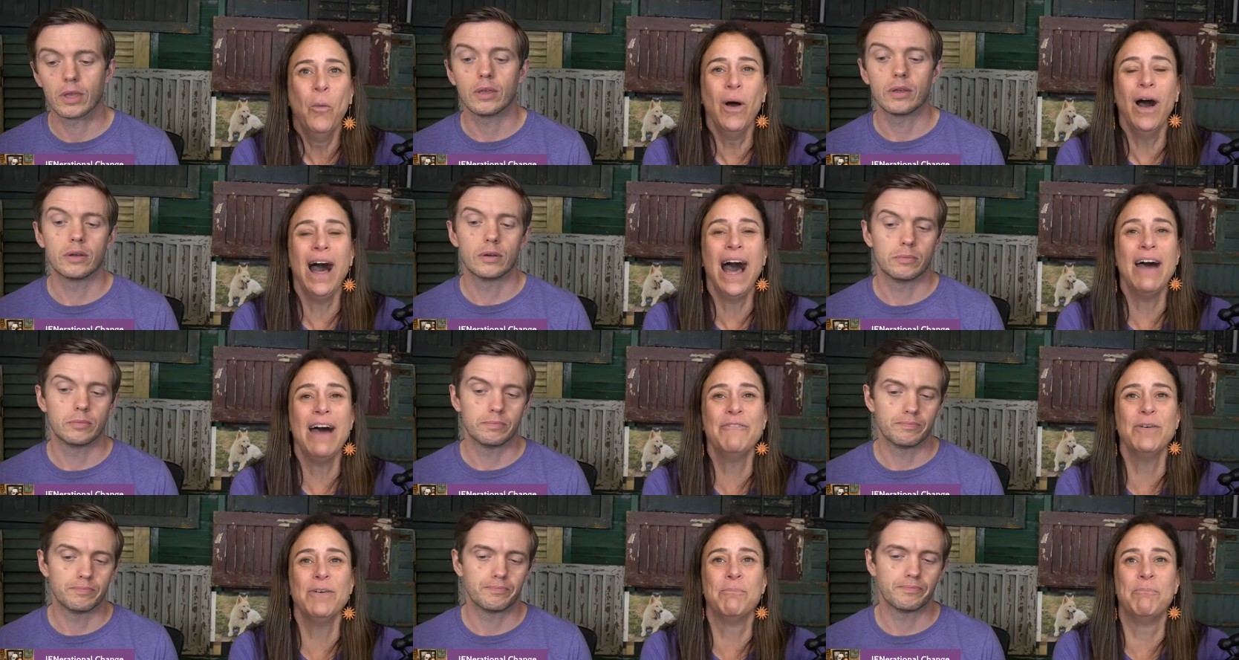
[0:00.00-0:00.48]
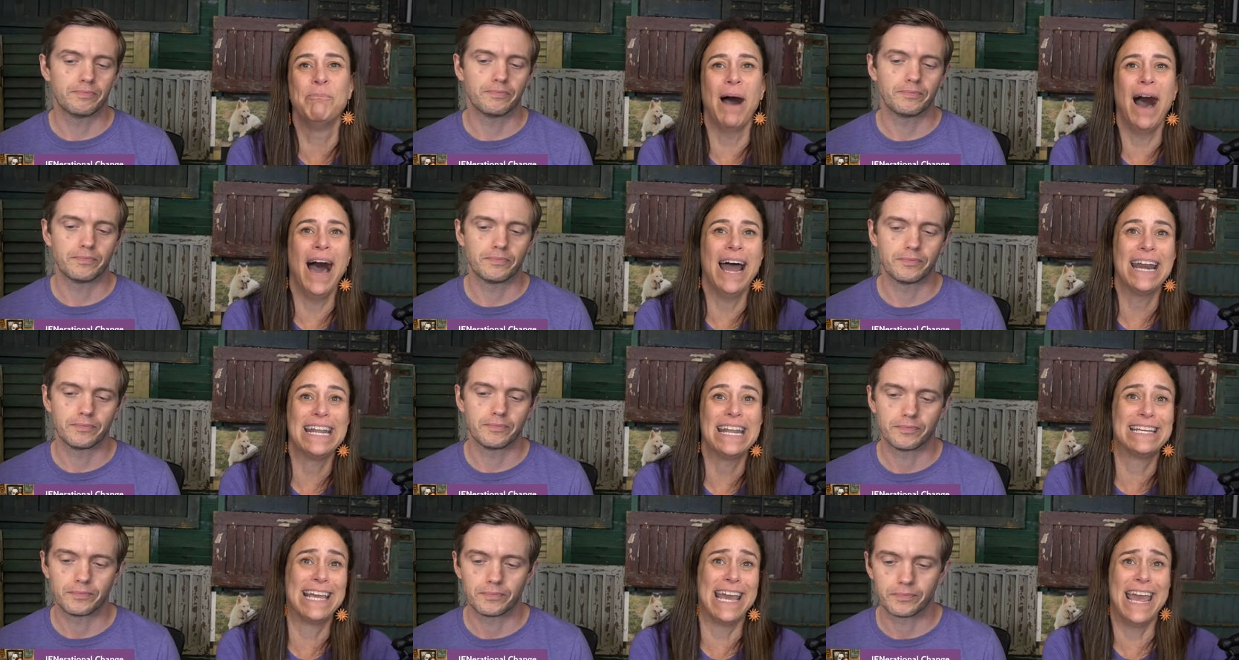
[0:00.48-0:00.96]
Speaker 1: we'll have a
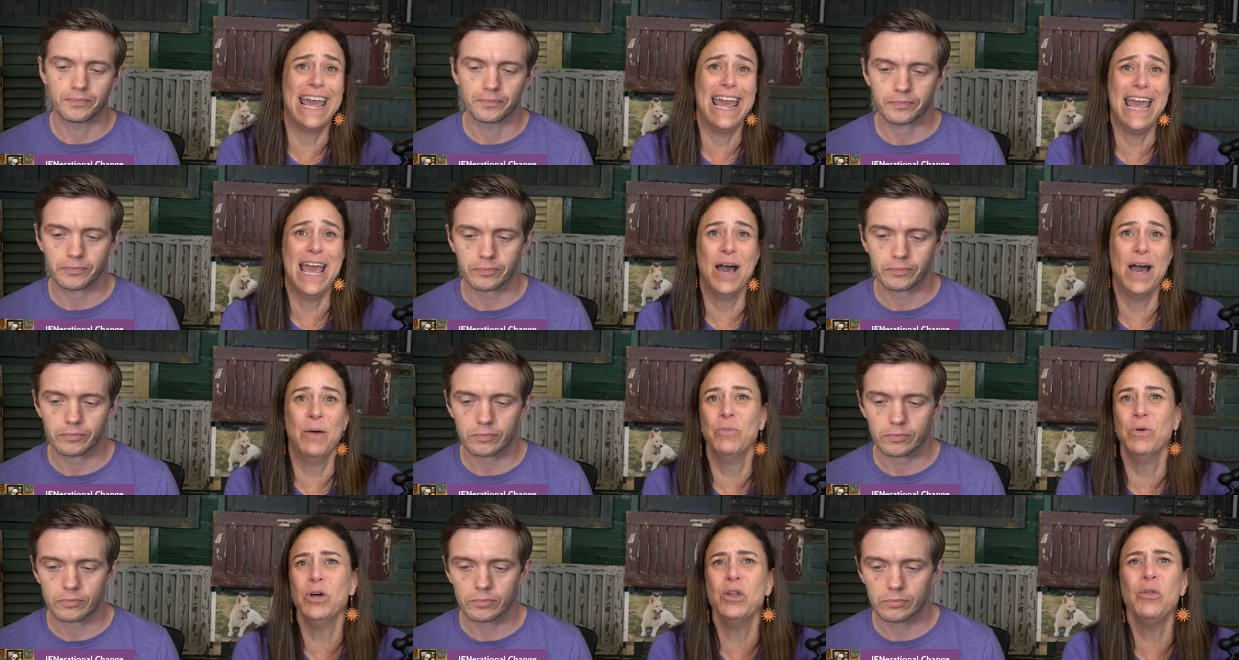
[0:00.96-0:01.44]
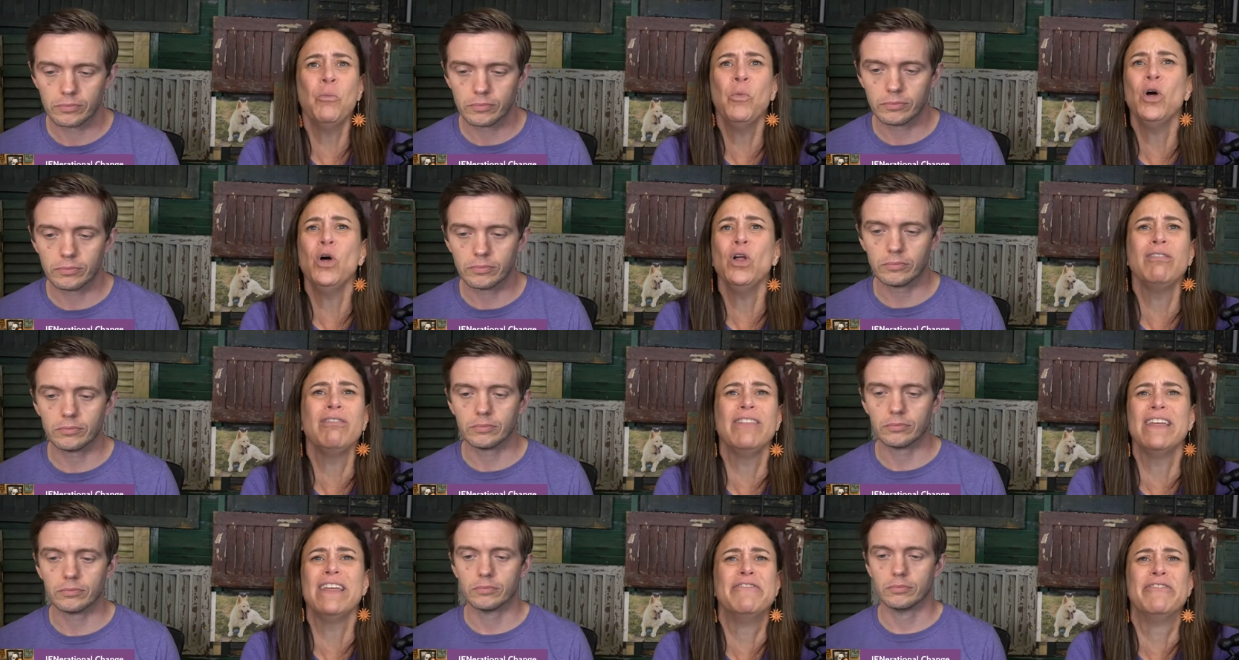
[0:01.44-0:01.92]
body cam. We'll,
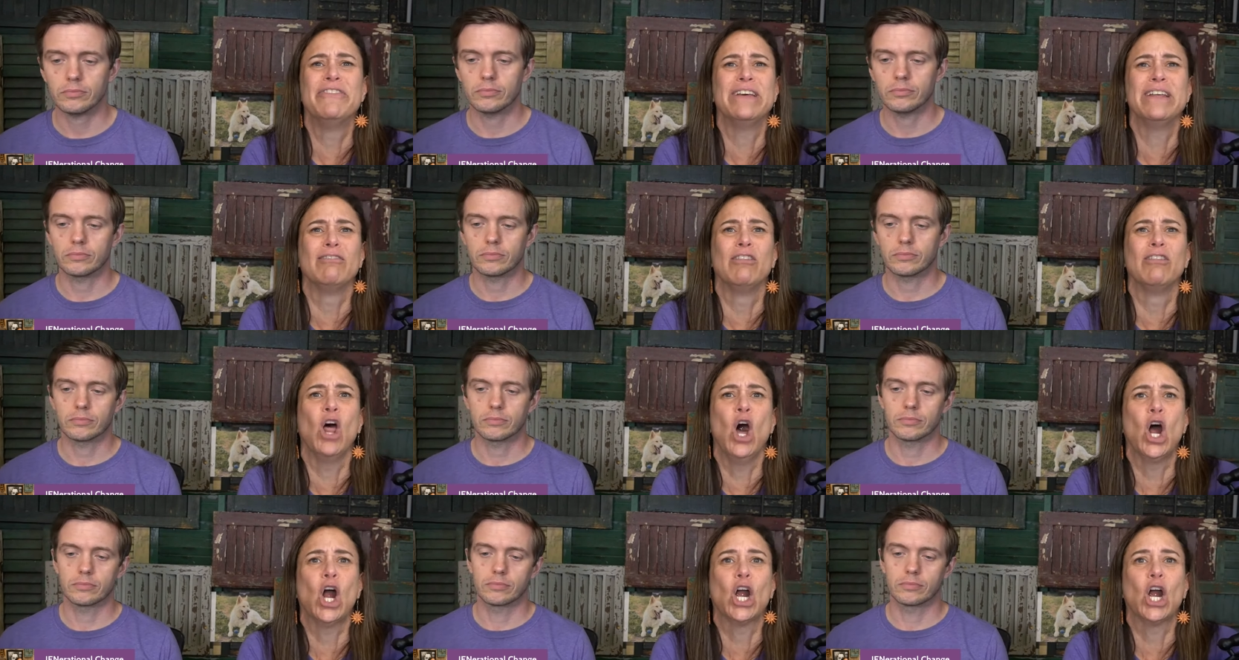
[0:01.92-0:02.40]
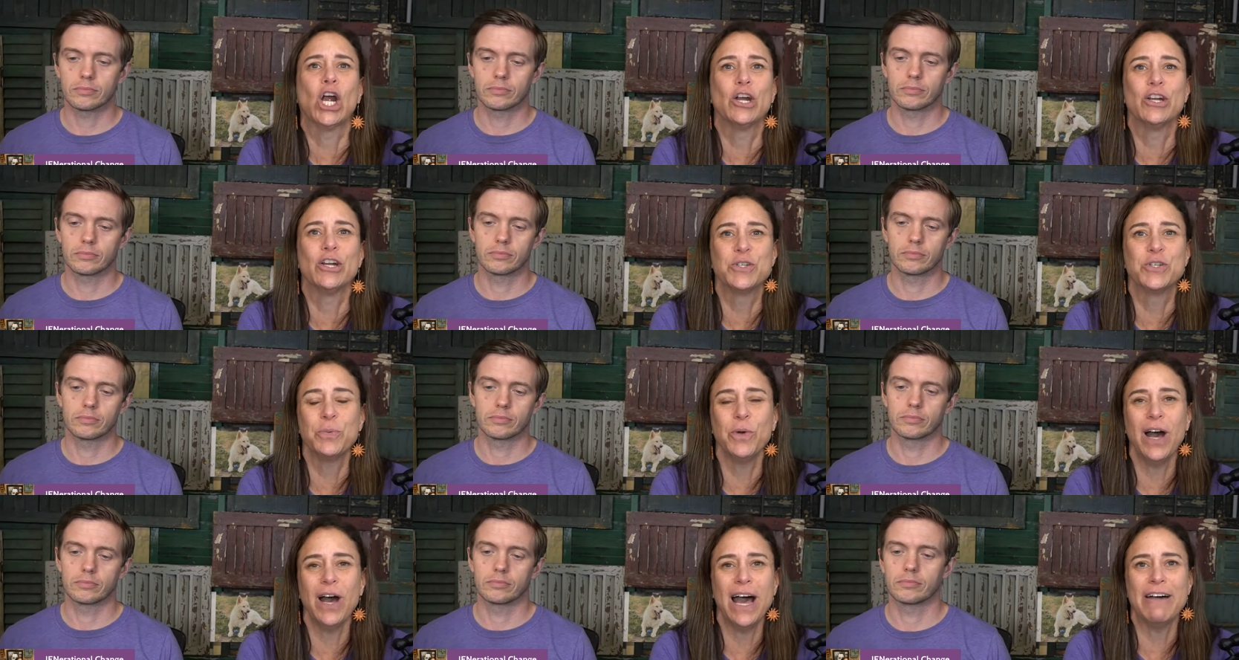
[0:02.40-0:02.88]
we'll live at
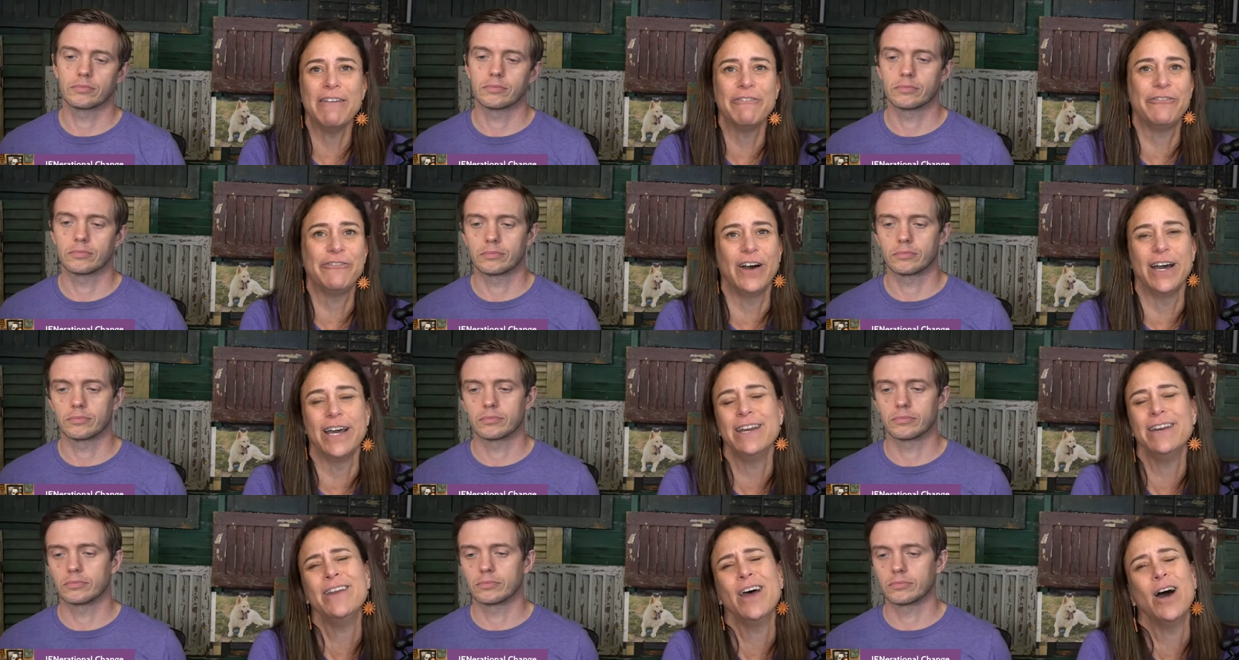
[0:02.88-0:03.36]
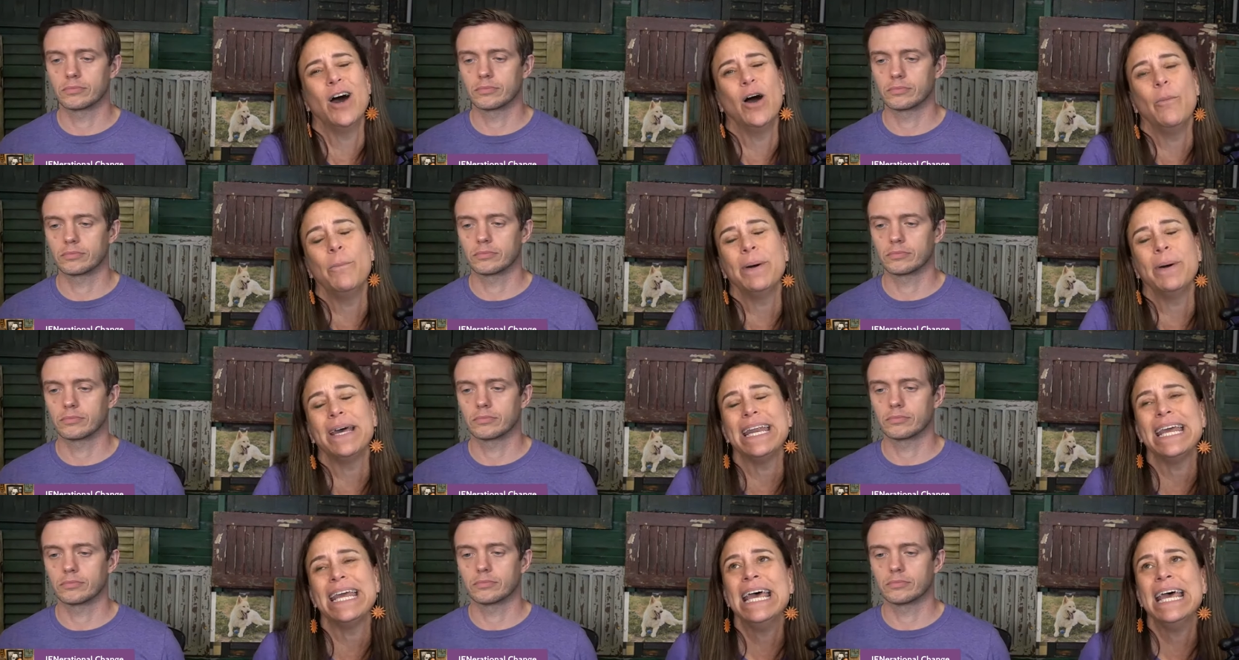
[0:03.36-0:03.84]
large. We'll have fun. No,
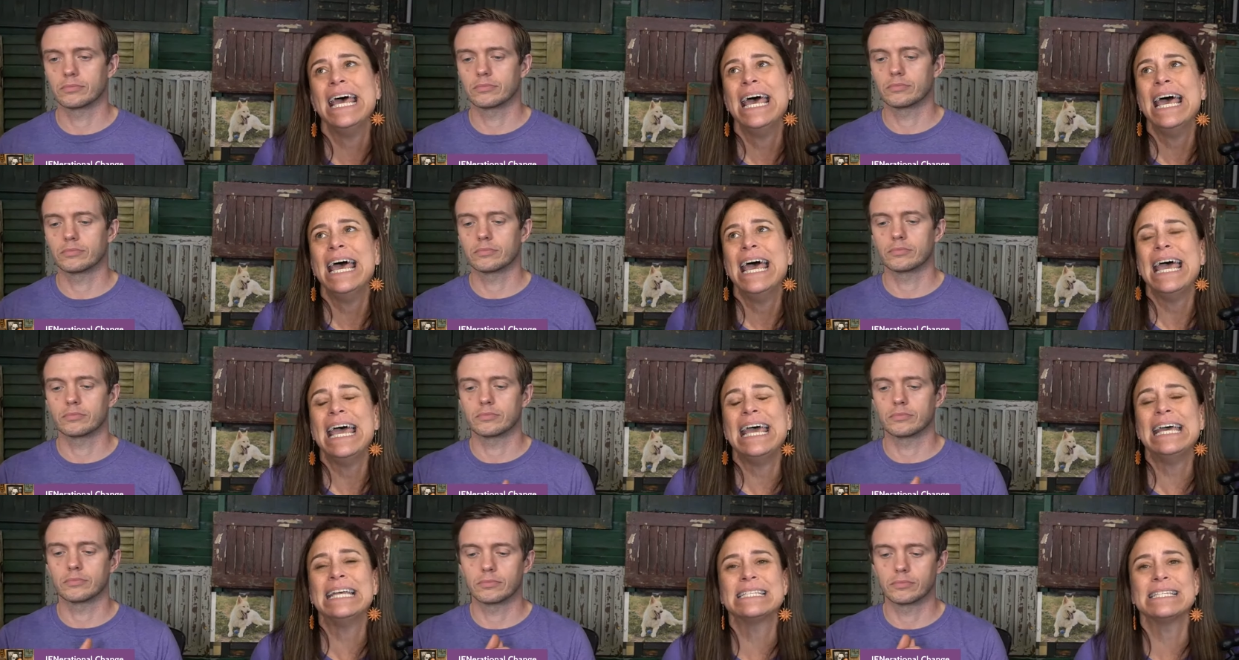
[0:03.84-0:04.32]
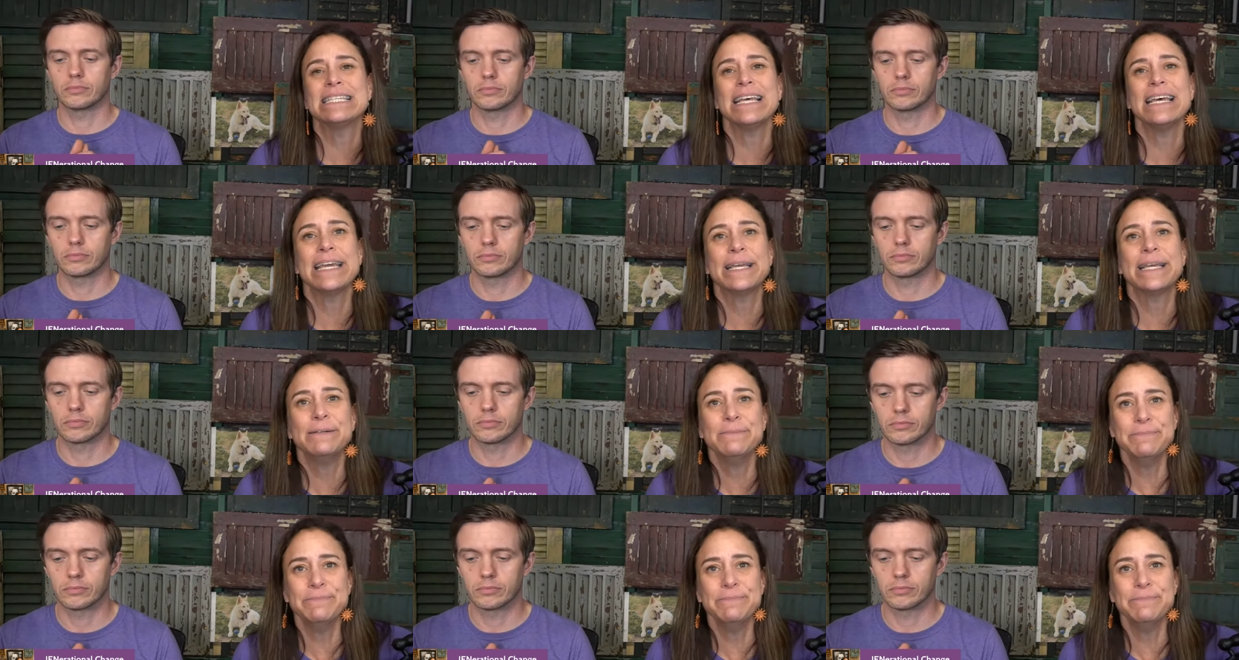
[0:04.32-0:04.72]
but it's like,